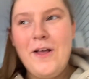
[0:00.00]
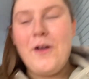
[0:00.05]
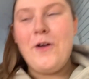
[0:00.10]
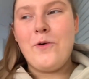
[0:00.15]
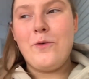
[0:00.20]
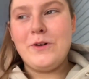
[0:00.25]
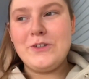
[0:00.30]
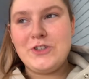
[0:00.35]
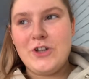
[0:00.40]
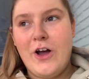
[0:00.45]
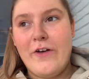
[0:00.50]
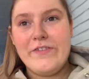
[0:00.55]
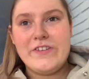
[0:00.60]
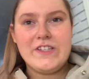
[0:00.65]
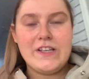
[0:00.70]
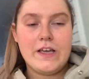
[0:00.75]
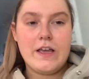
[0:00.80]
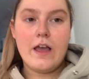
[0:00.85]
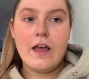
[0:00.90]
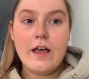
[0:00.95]
Which
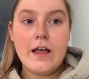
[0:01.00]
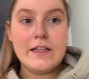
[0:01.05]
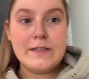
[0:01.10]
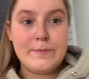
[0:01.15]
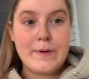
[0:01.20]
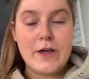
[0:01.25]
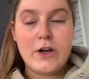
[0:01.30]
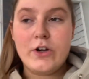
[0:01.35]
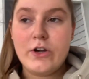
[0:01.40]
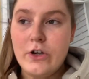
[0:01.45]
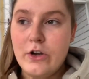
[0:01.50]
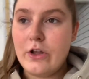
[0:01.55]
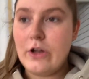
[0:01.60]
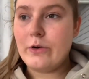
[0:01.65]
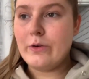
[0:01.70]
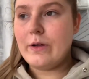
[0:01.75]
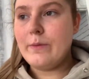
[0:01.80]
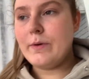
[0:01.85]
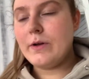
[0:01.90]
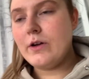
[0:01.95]
obviously is better to do
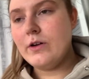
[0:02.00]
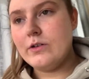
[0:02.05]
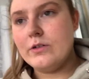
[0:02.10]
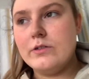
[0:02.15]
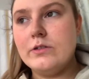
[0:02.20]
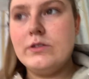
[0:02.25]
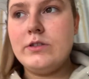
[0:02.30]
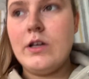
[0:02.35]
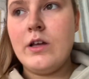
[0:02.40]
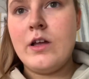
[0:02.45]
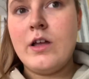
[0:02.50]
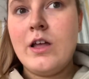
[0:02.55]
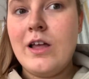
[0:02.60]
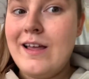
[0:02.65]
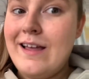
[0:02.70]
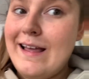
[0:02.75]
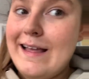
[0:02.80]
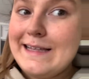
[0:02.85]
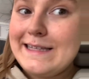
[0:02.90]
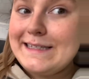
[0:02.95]
anyway because
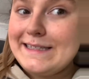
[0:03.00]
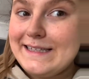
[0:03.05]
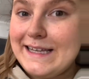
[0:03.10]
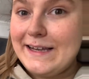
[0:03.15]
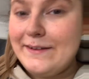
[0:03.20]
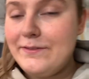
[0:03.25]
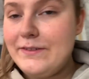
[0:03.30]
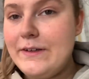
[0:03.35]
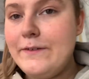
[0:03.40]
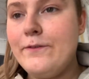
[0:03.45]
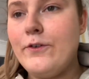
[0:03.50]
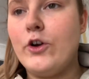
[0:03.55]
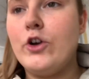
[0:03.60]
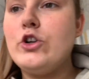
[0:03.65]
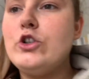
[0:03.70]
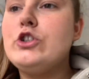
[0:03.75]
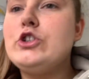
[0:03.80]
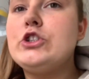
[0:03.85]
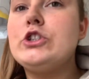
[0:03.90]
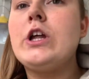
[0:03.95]
safety
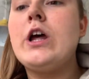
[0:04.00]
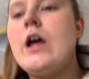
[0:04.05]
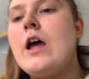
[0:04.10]
first.